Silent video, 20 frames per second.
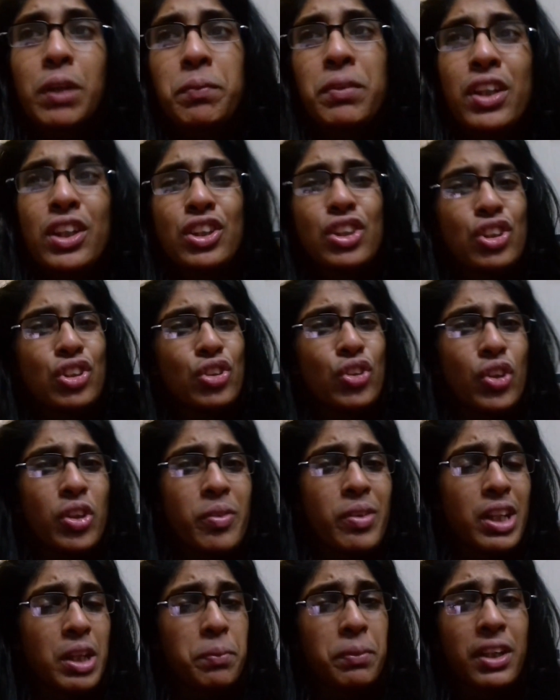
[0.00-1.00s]
not
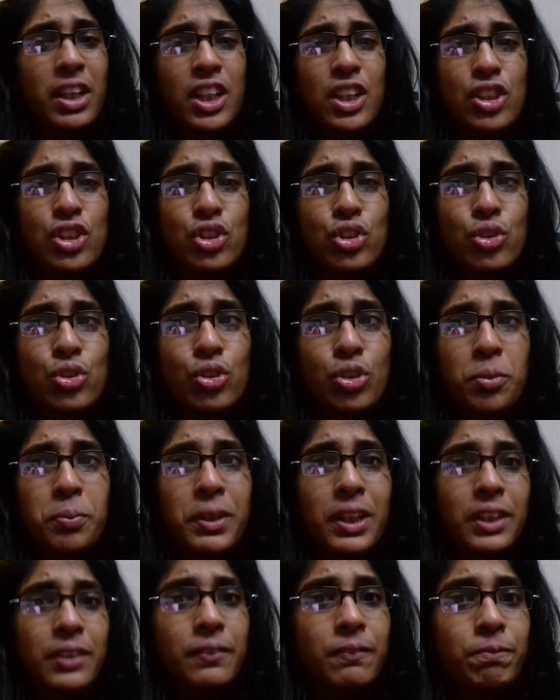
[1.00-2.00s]
sure what I'm gonna do,
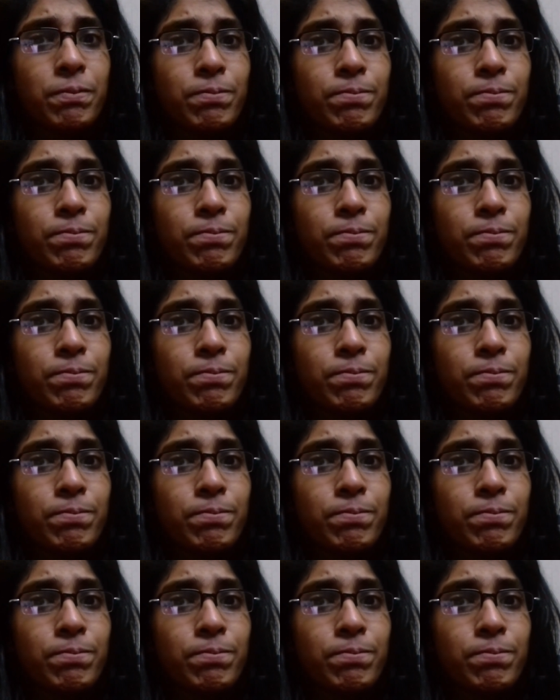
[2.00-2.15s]
but